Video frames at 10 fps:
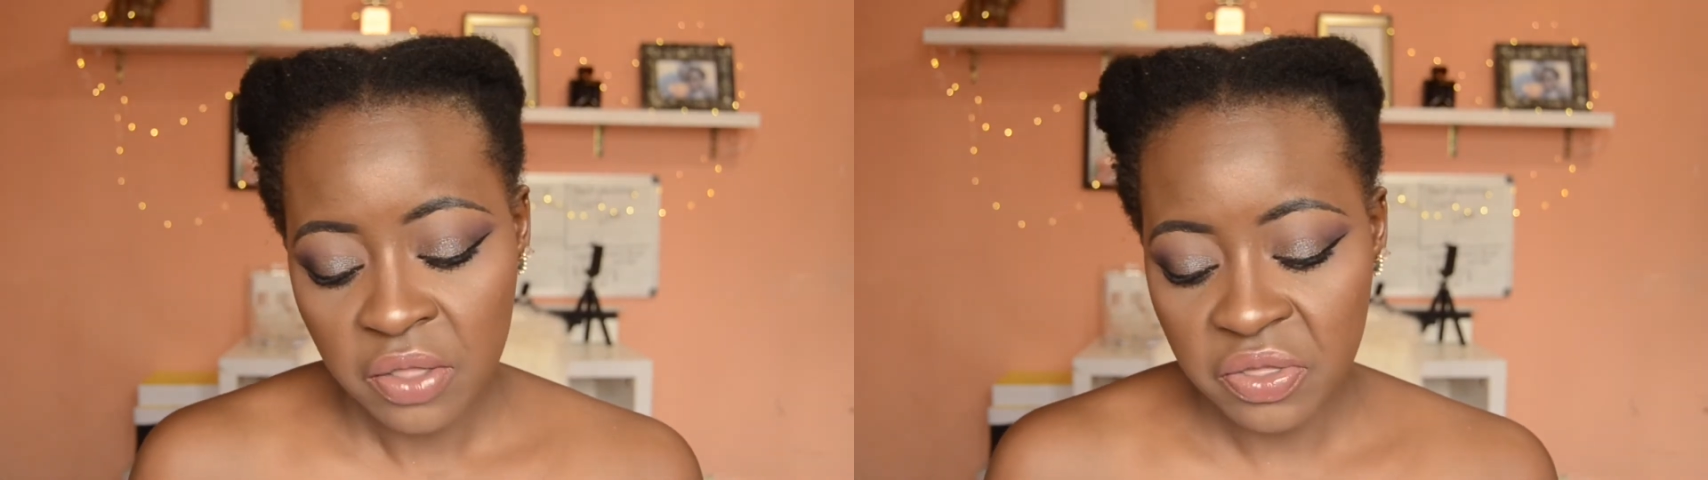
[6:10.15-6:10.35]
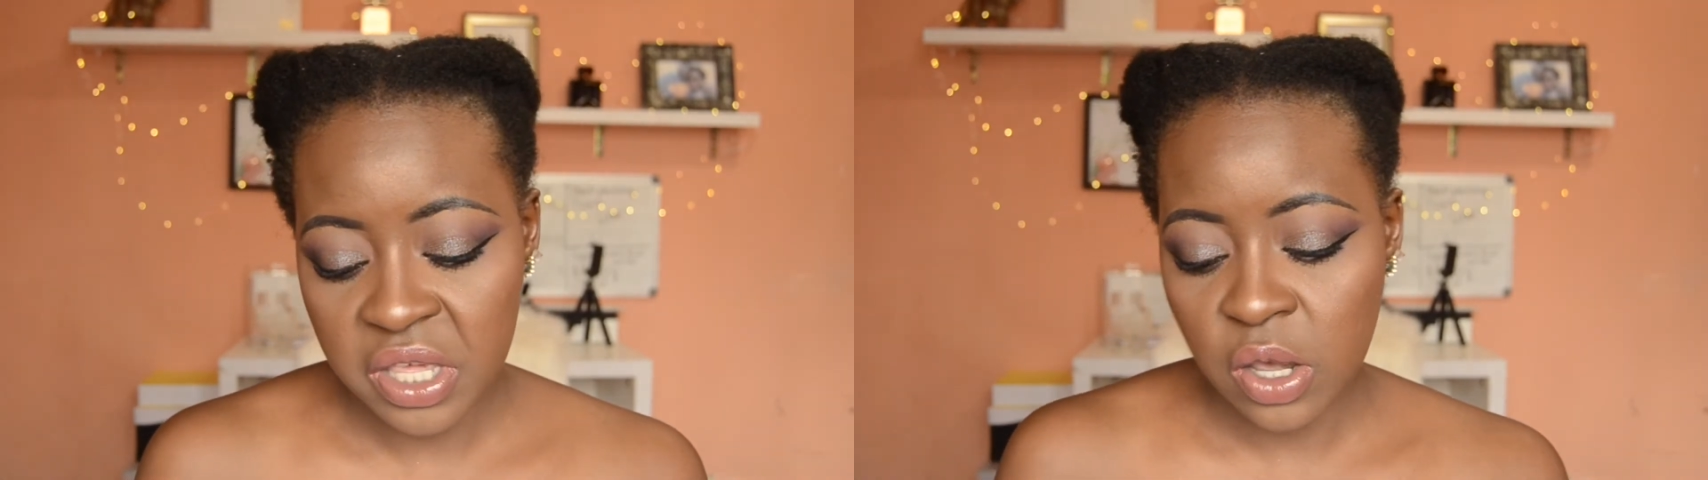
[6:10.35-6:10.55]

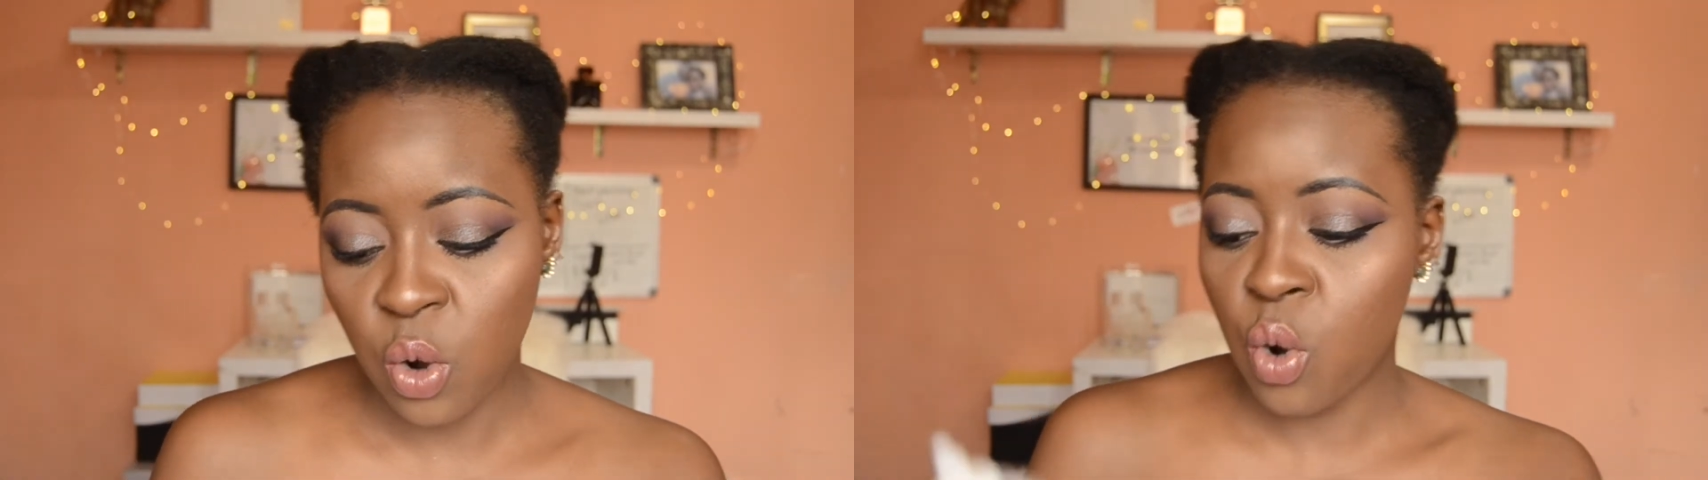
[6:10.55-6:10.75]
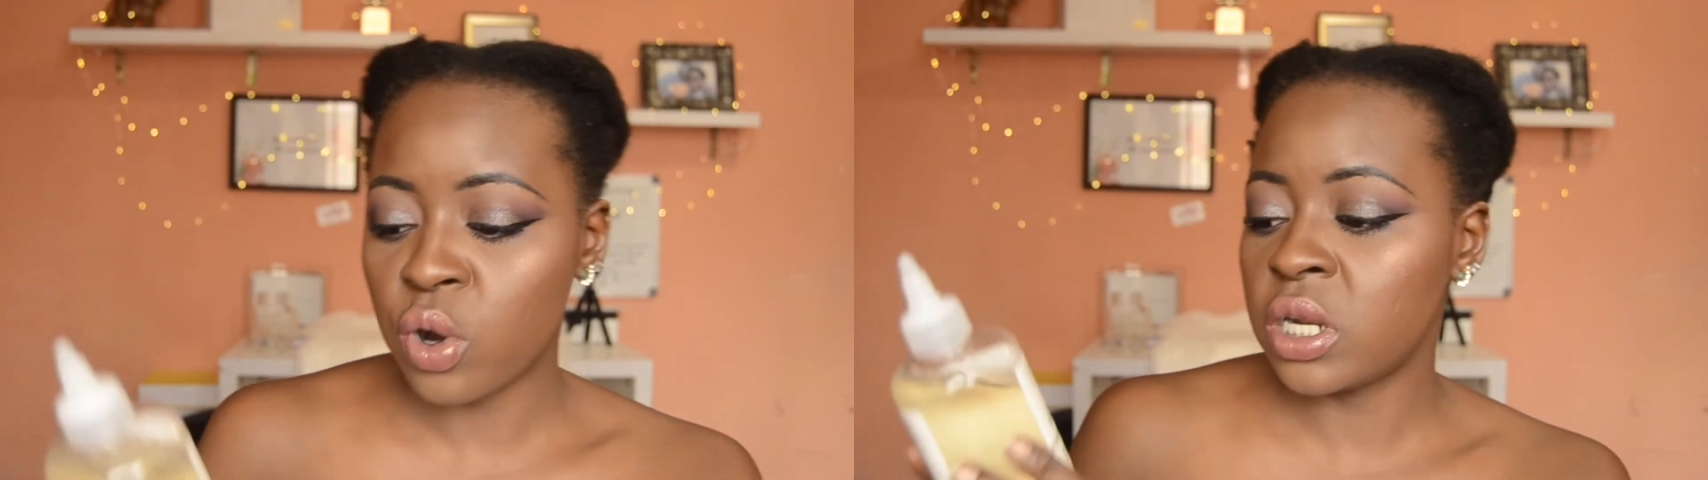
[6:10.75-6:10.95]
the
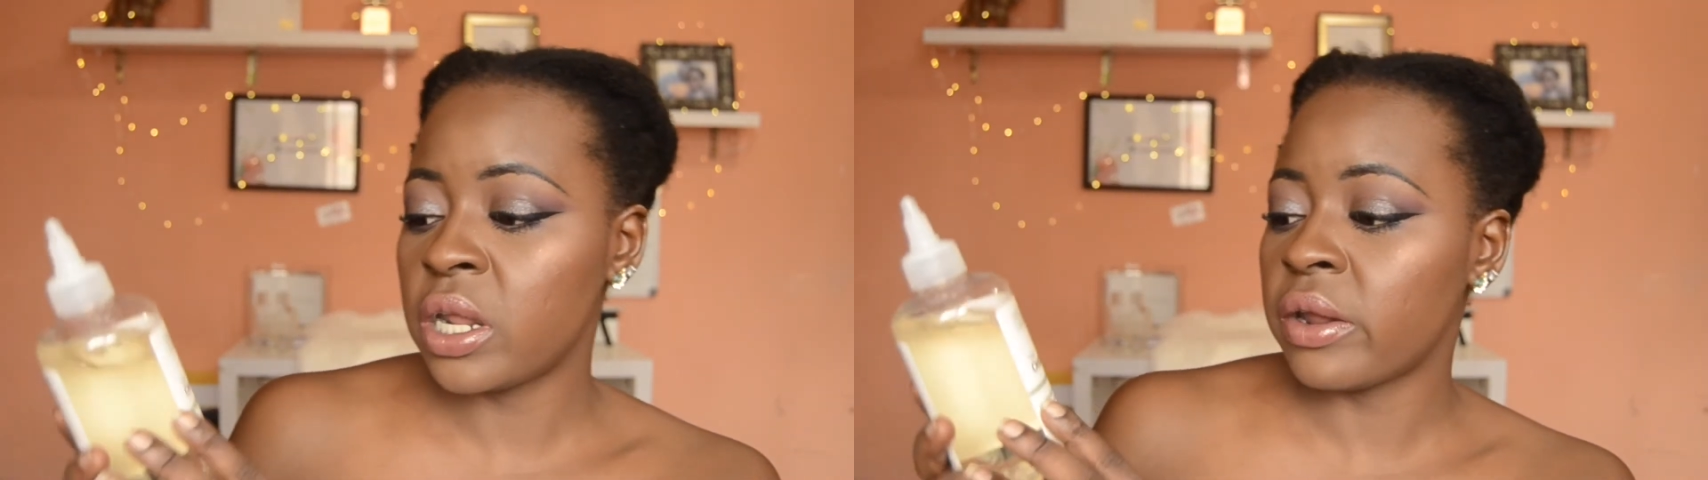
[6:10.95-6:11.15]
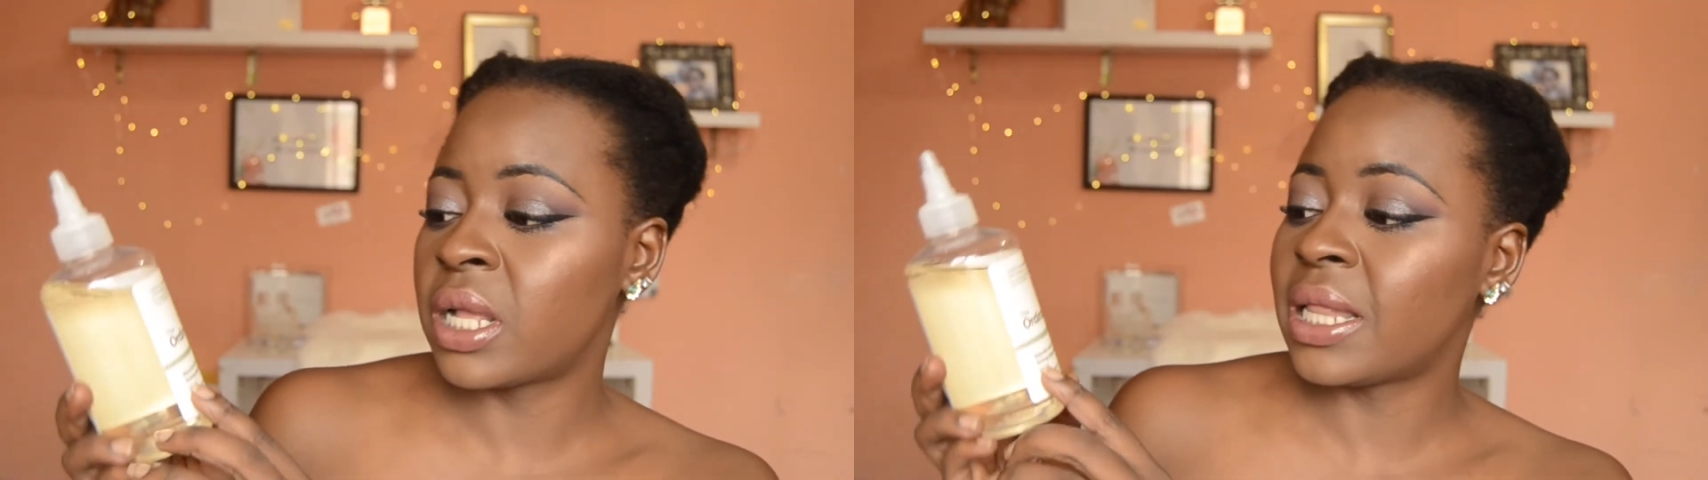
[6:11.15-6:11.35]

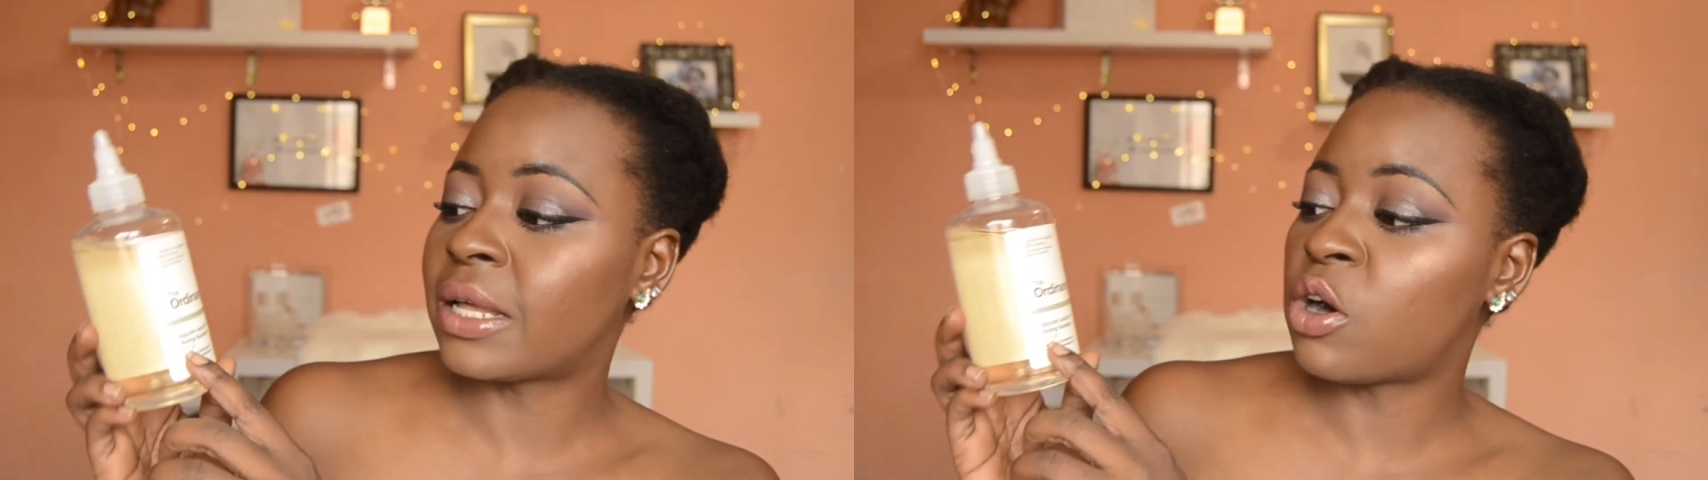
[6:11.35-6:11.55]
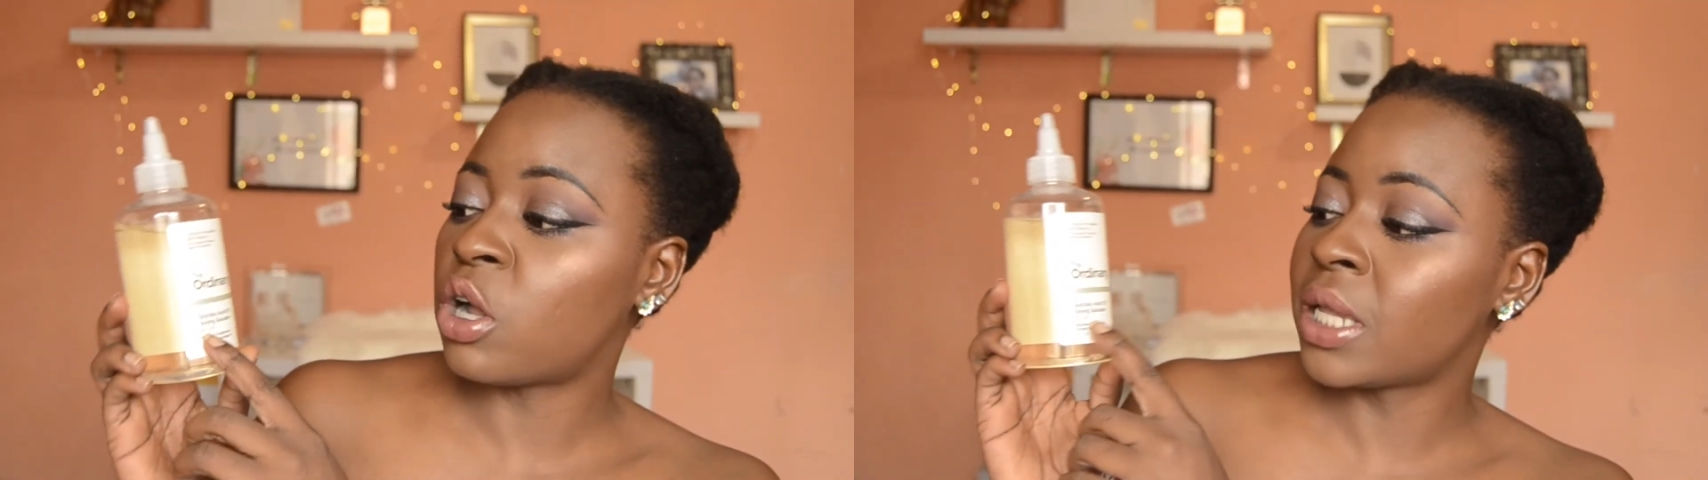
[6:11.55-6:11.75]
Ordinary
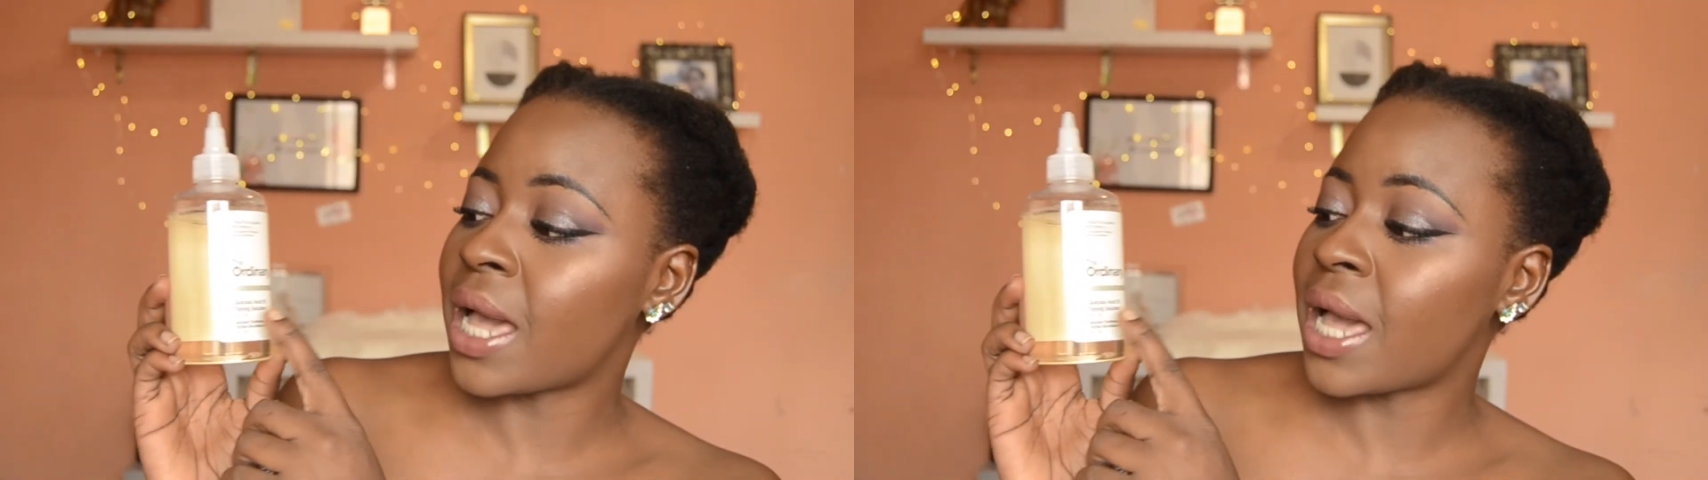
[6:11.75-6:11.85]
Glycolic